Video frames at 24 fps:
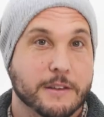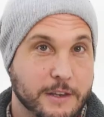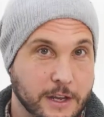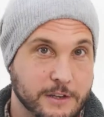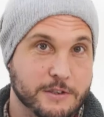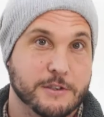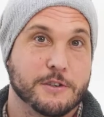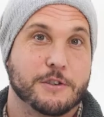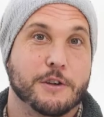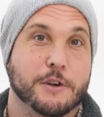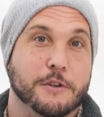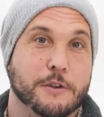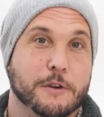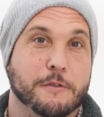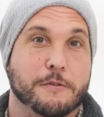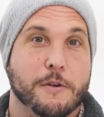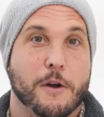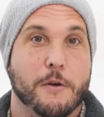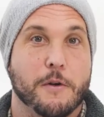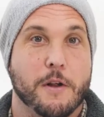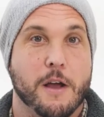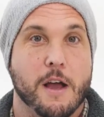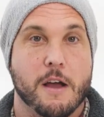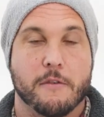doesn't turn their
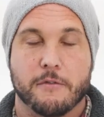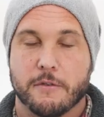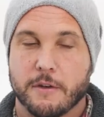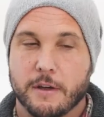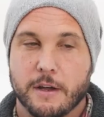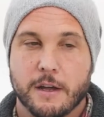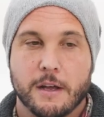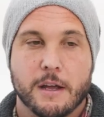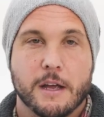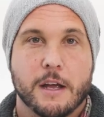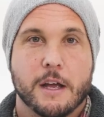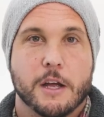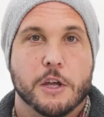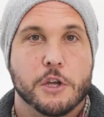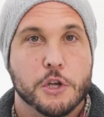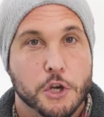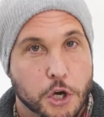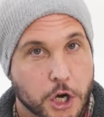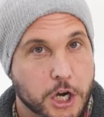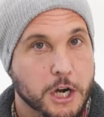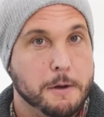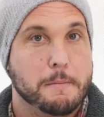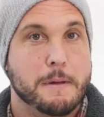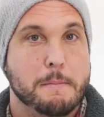phone off,
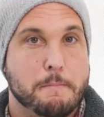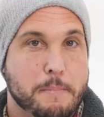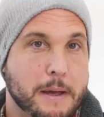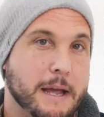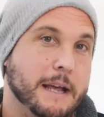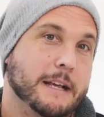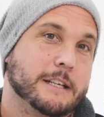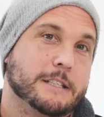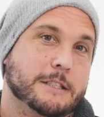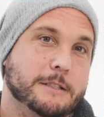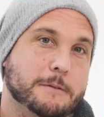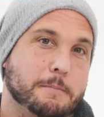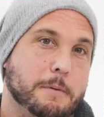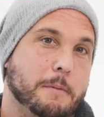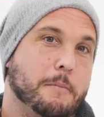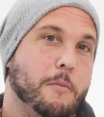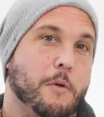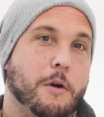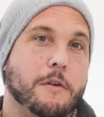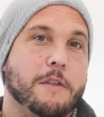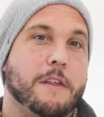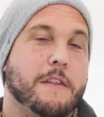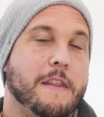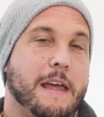you're gonna be pissed, but
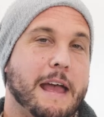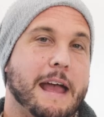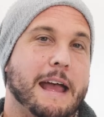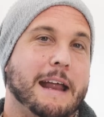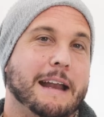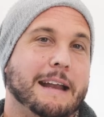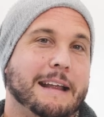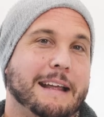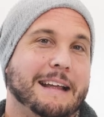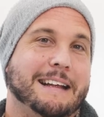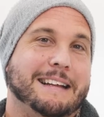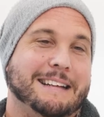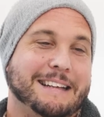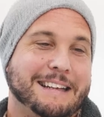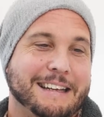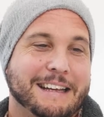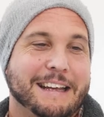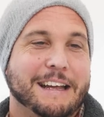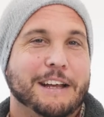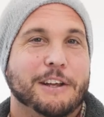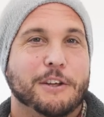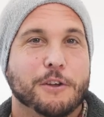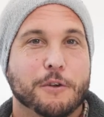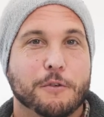more than that,
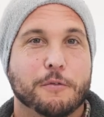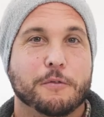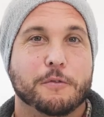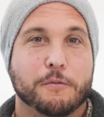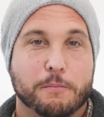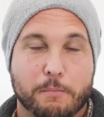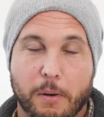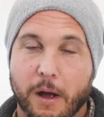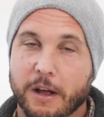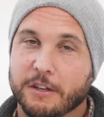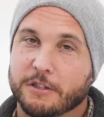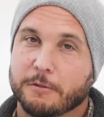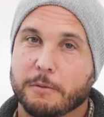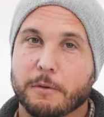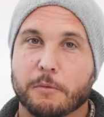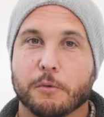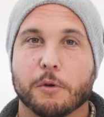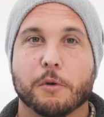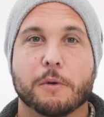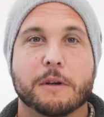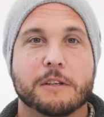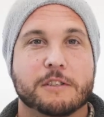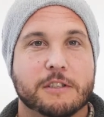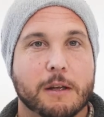you've possibly
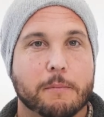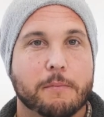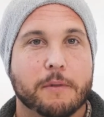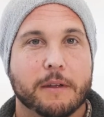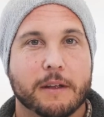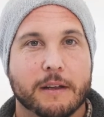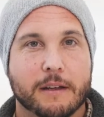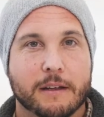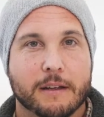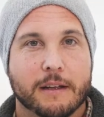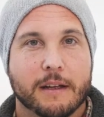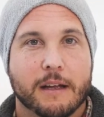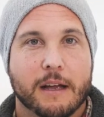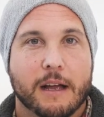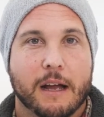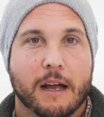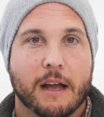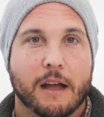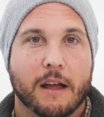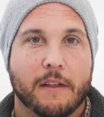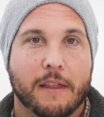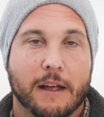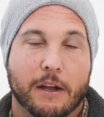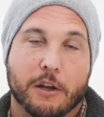ruined something
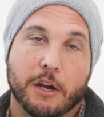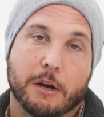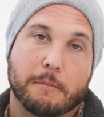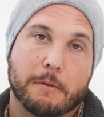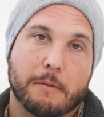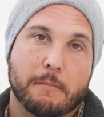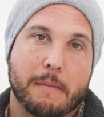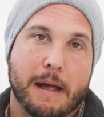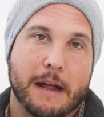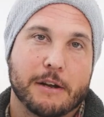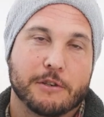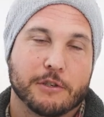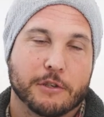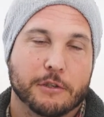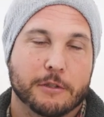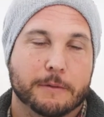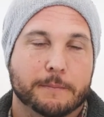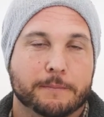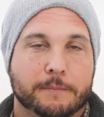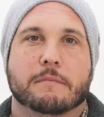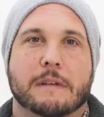that could have been magical.